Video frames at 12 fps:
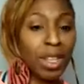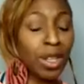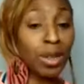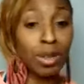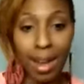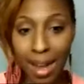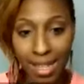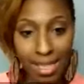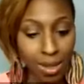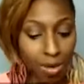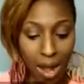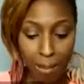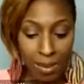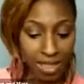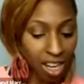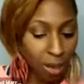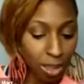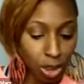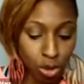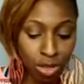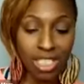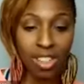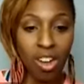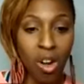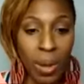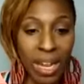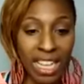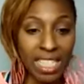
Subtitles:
You guys know I've been talking about trust all week.